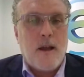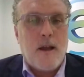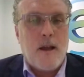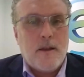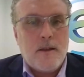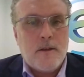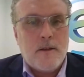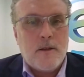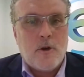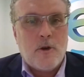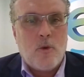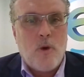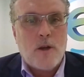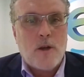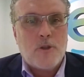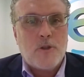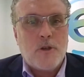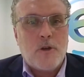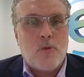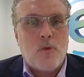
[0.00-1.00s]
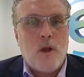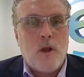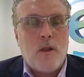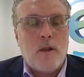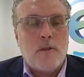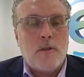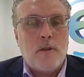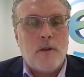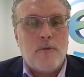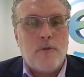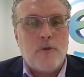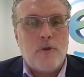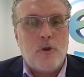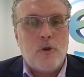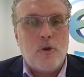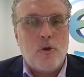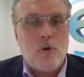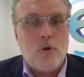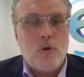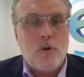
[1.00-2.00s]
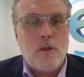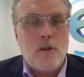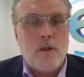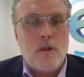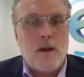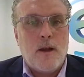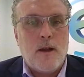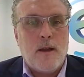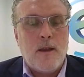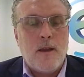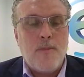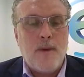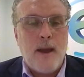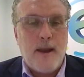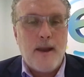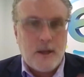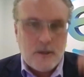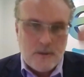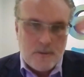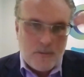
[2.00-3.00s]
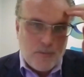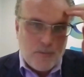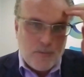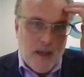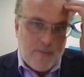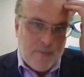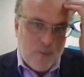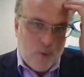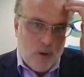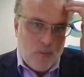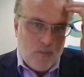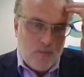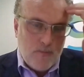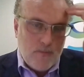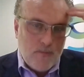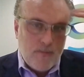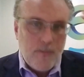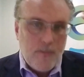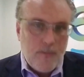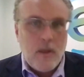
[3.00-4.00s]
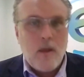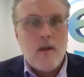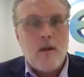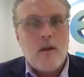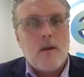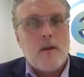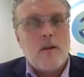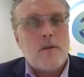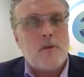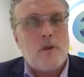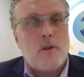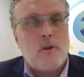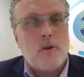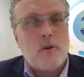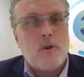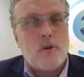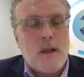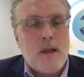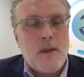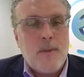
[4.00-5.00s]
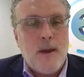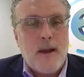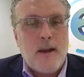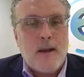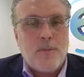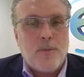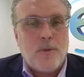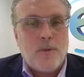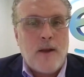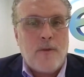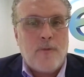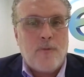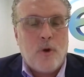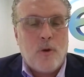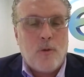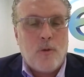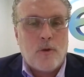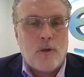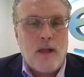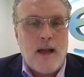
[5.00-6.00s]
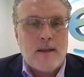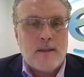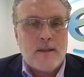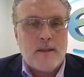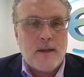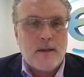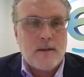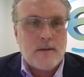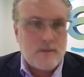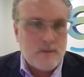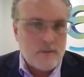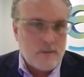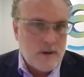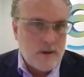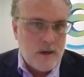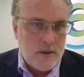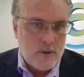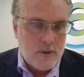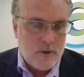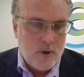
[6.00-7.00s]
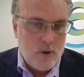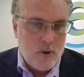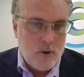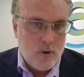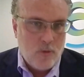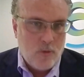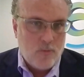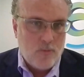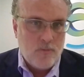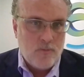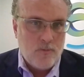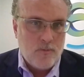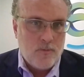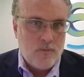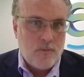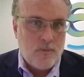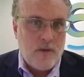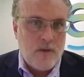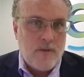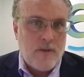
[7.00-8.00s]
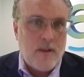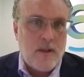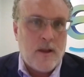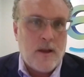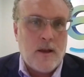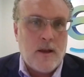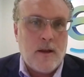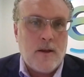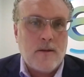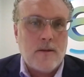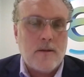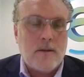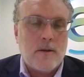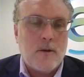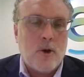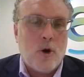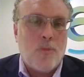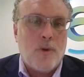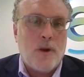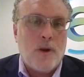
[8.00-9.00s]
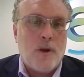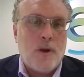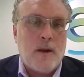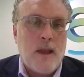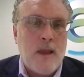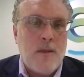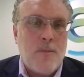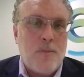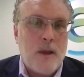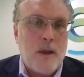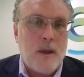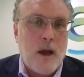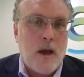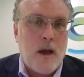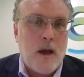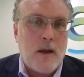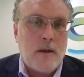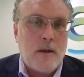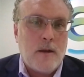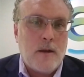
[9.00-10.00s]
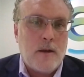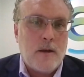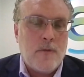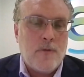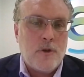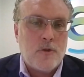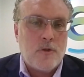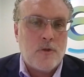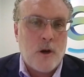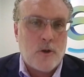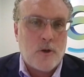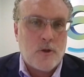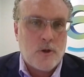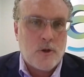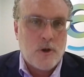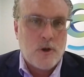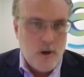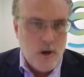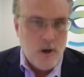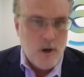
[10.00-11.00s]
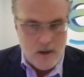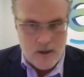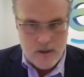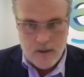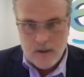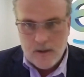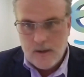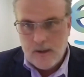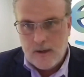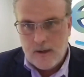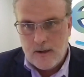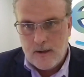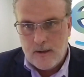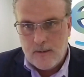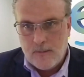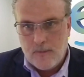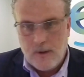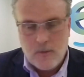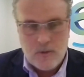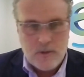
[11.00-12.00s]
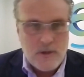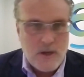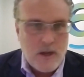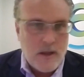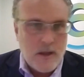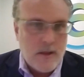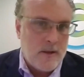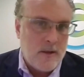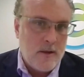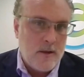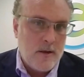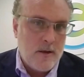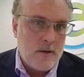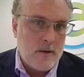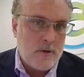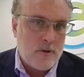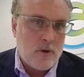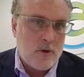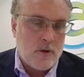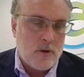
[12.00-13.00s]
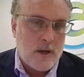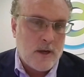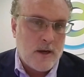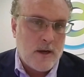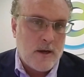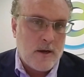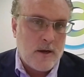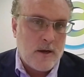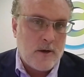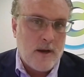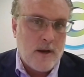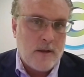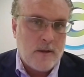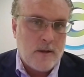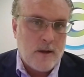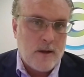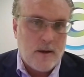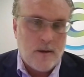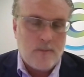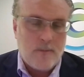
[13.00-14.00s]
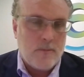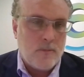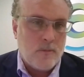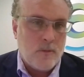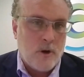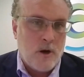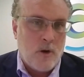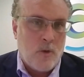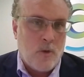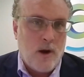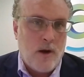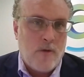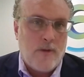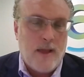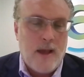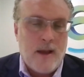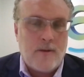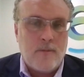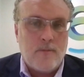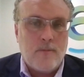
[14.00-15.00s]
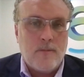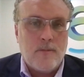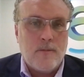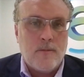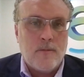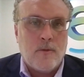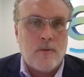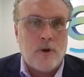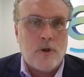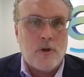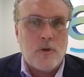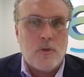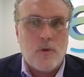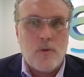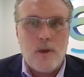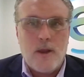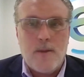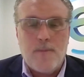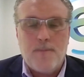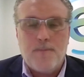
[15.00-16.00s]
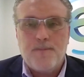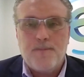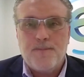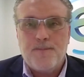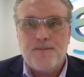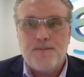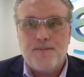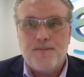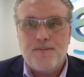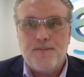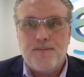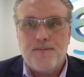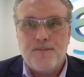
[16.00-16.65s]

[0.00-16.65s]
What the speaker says: Well, this is a question relative to eBankit's platform. So there's an eBankit platform classic. And so given the open API infrastructure, I would say that it certainly can integrate, whatever that version would be.